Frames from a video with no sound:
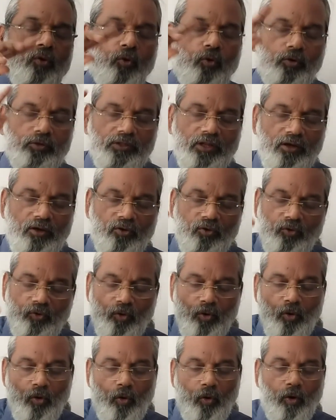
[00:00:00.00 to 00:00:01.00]

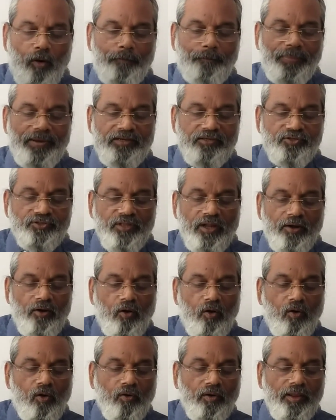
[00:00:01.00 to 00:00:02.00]
Othello opens the
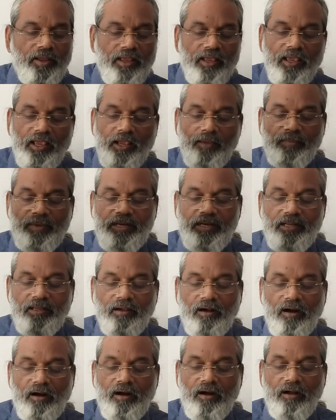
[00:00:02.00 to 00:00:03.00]
door.
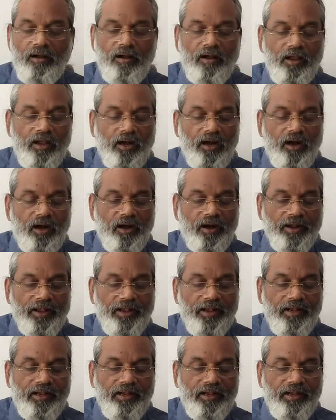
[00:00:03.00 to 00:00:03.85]
Emilia uh,